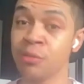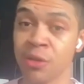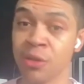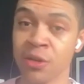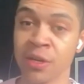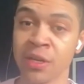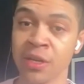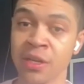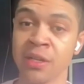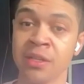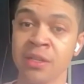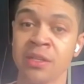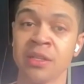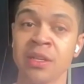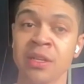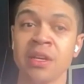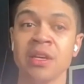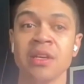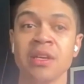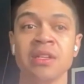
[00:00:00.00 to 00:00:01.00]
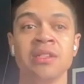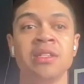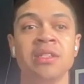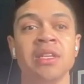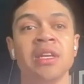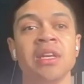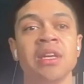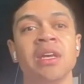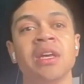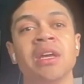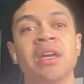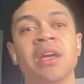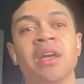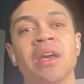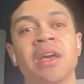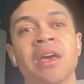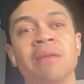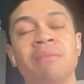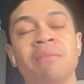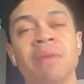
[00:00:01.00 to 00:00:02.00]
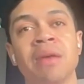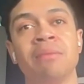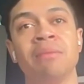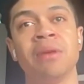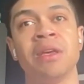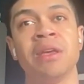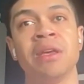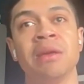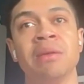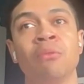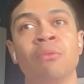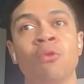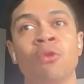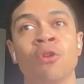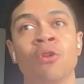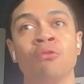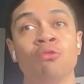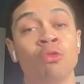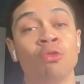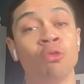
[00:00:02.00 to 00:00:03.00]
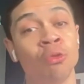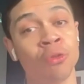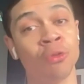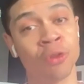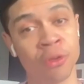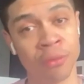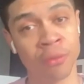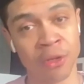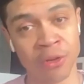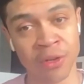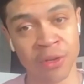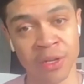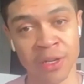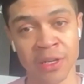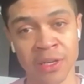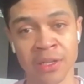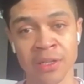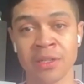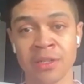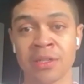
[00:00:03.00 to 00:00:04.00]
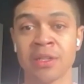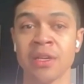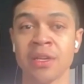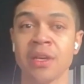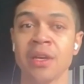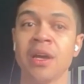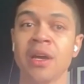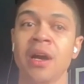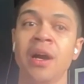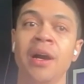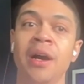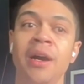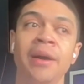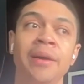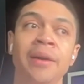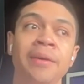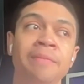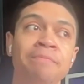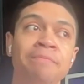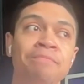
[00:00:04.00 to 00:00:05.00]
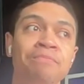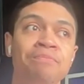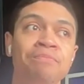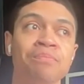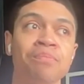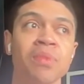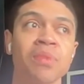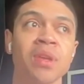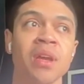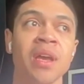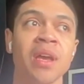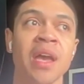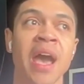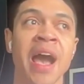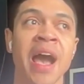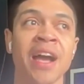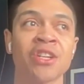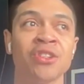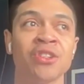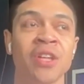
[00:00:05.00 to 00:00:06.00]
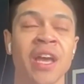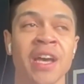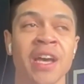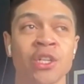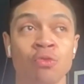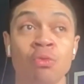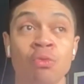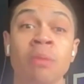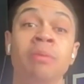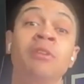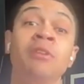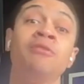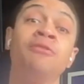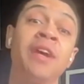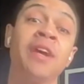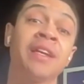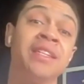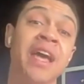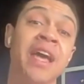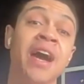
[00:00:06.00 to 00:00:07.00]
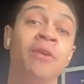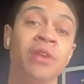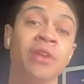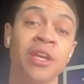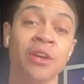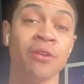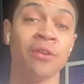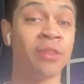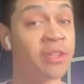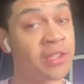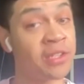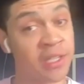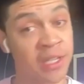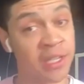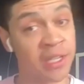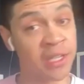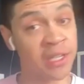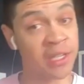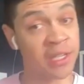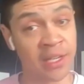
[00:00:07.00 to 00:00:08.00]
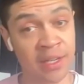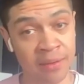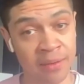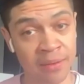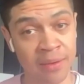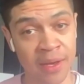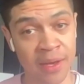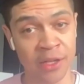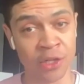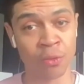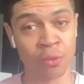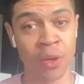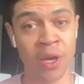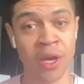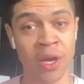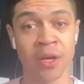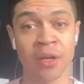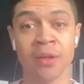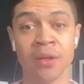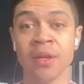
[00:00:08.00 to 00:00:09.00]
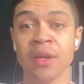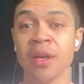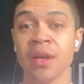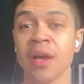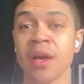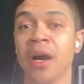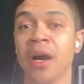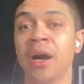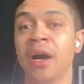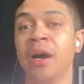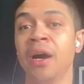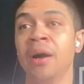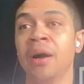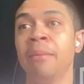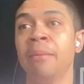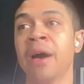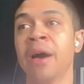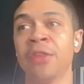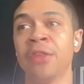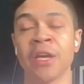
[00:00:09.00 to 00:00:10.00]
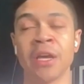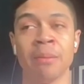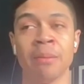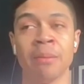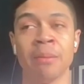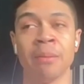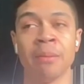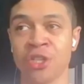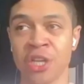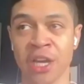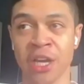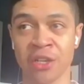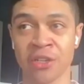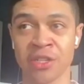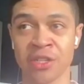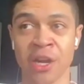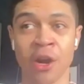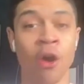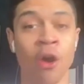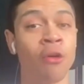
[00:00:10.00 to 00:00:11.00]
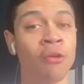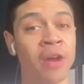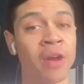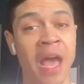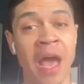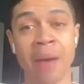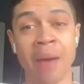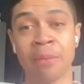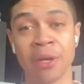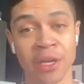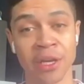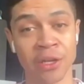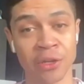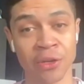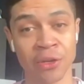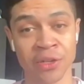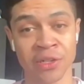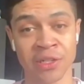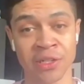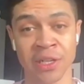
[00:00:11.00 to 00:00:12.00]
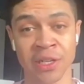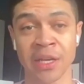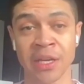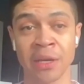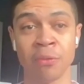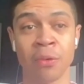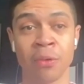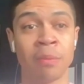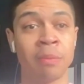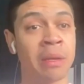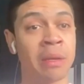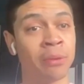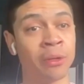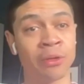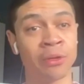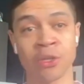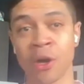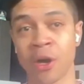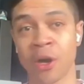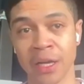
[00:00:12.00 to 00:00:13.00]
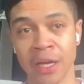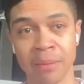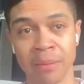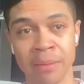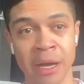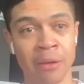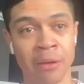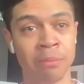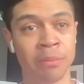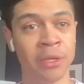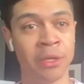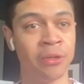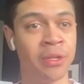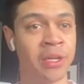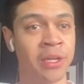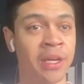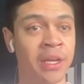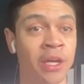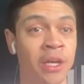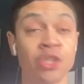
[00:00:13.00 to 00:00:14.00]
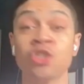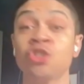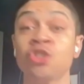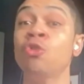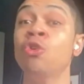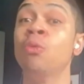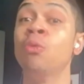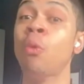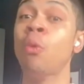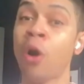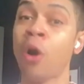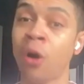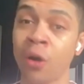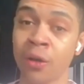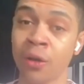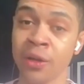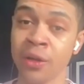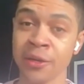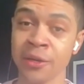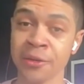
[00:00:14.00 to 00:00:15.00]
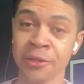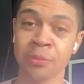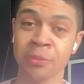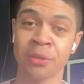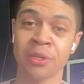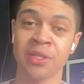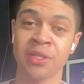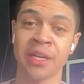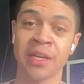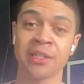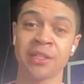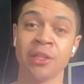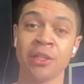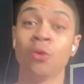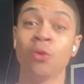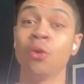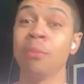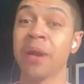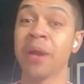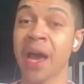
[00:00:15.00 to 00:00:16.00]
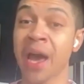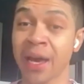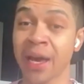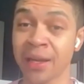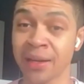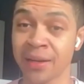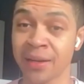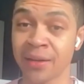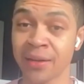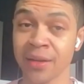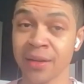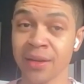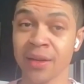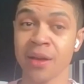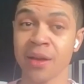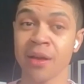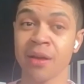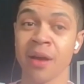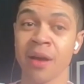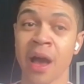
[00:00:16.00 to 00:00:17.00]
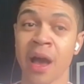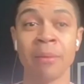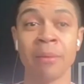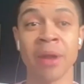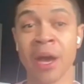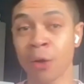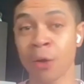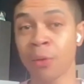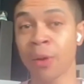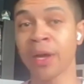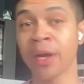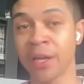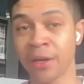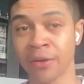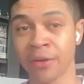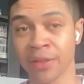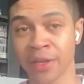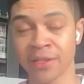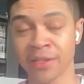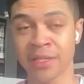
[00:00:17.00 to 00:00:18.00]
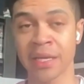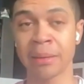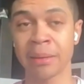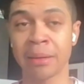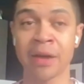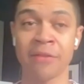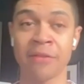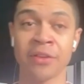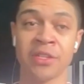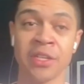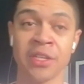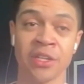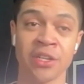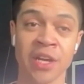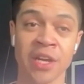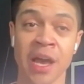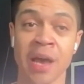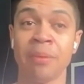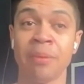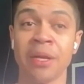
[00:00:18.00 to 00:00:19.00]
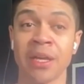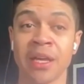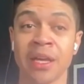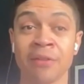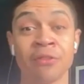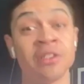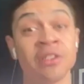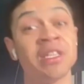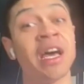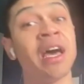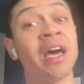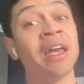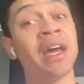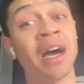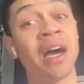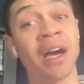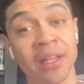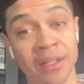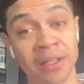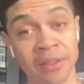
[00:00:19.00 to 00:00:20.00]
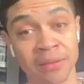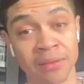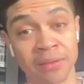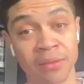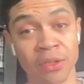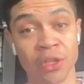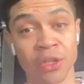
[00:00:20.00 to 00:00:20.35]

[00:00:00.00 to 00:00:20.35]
communities, seeing in maybe more rural communities, um, actually has a ripple effect down here in the city as well. I think about the changes that are already happening in New York City, where people are talking about building a storm wall to protect Lower Manhattan. I'm not quite hearing that same conversation happening yet for Staten Island.